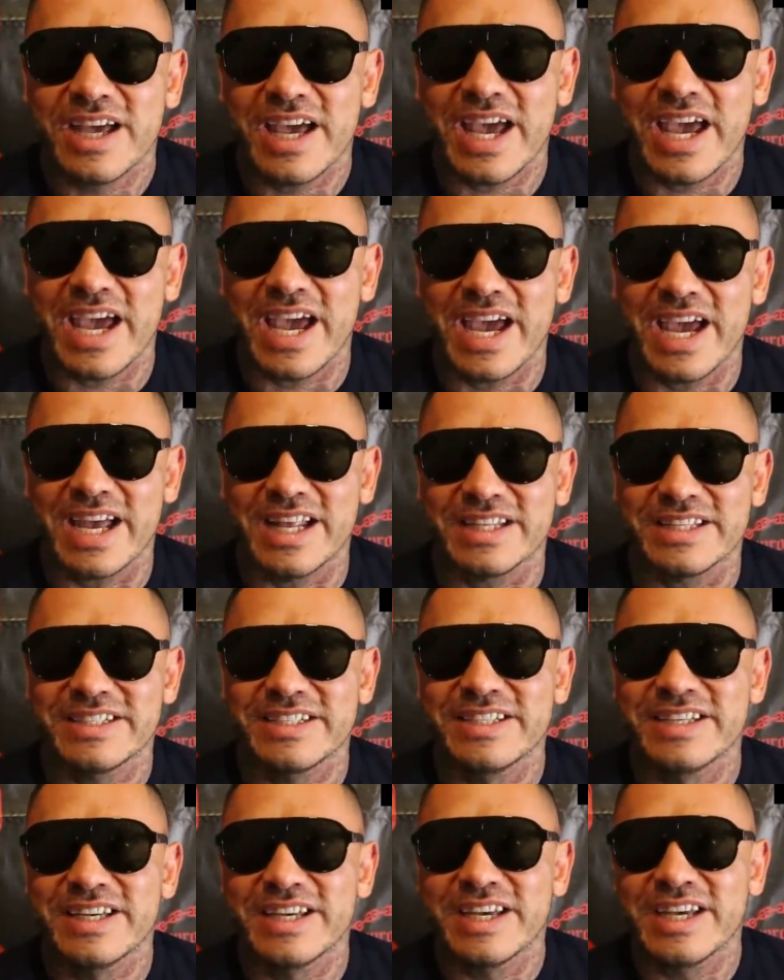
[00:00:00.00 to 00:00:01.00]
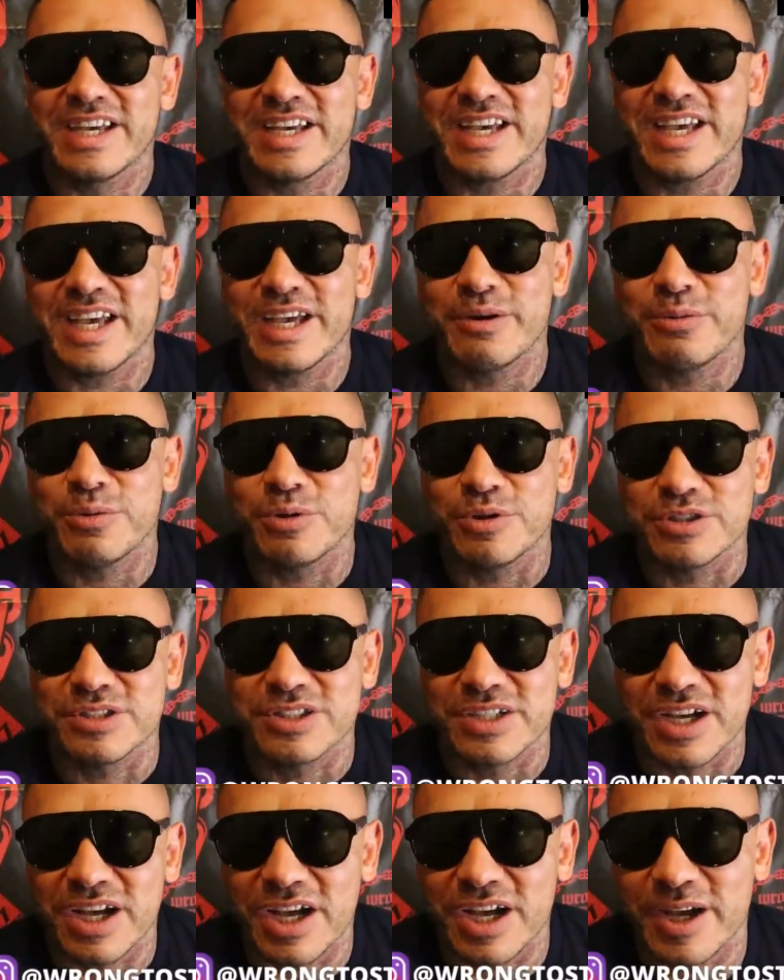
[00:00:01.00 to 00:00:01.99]
and it
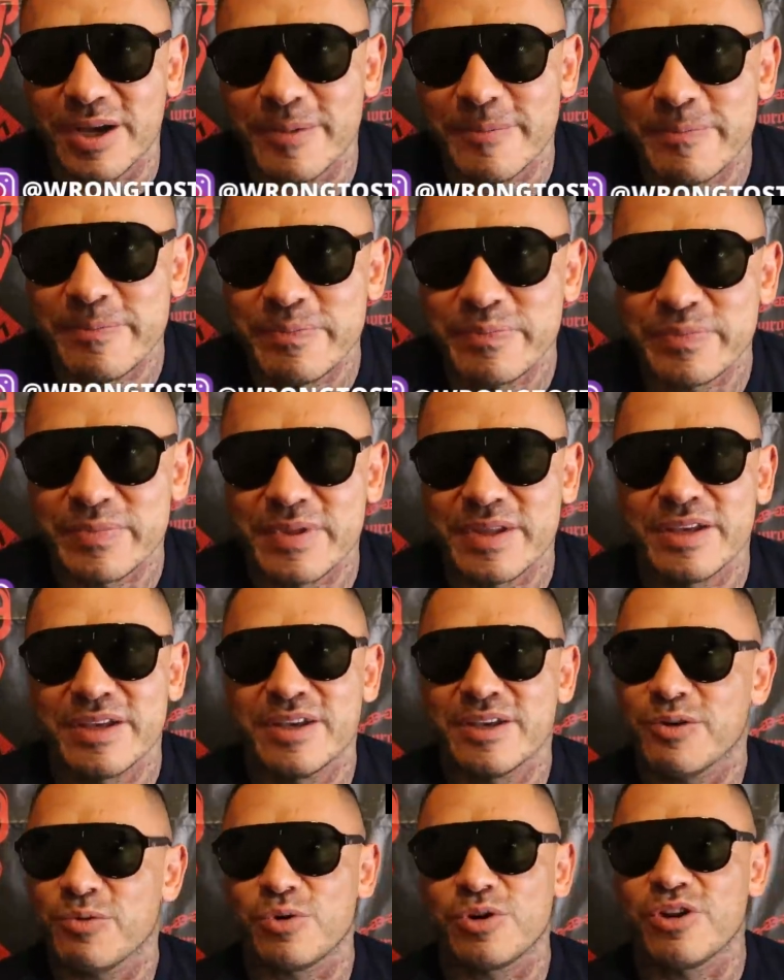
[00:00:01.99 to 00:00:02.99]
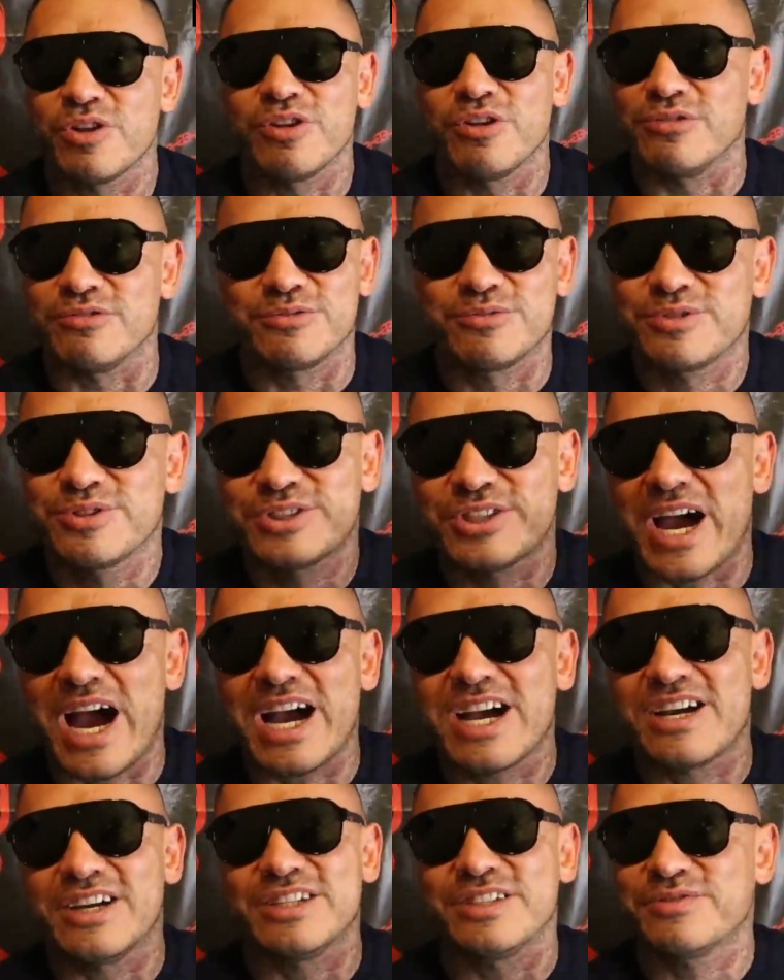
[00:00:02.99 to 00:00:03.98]
was uh one of those
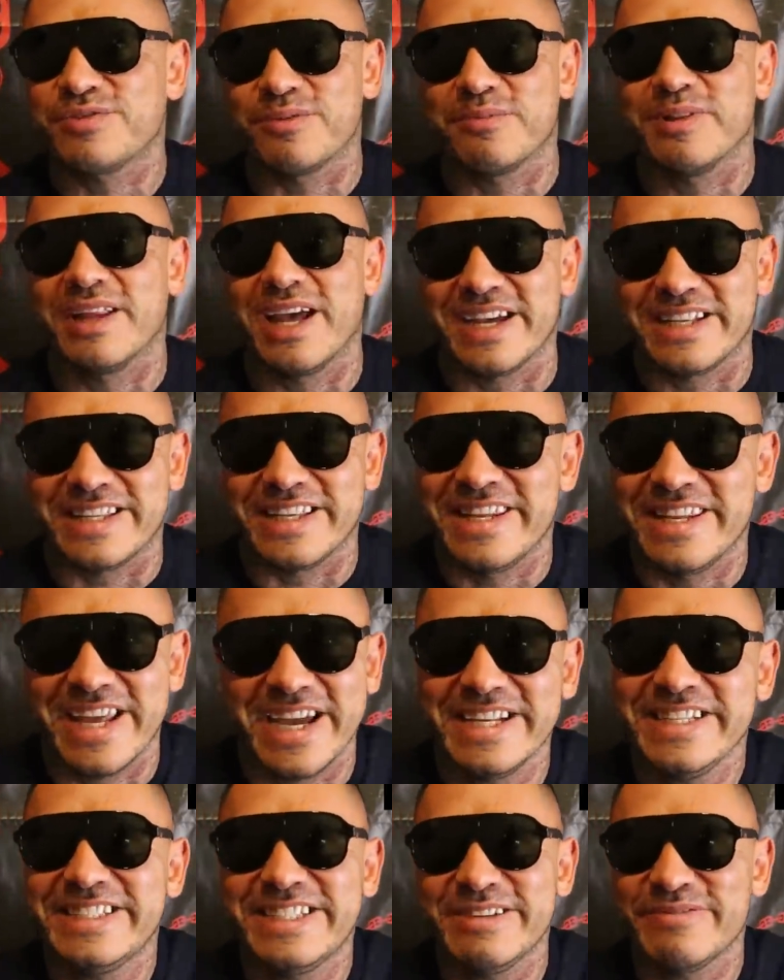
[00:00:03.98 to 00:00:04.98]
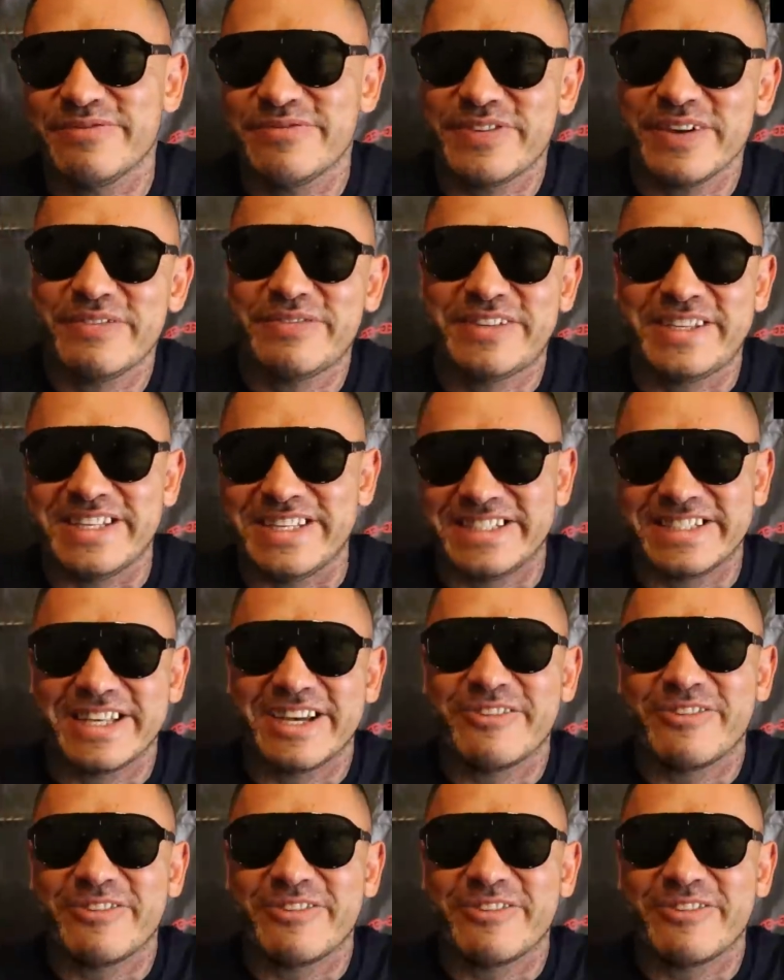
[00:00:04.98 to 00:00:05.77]
shotguns from like the 1950s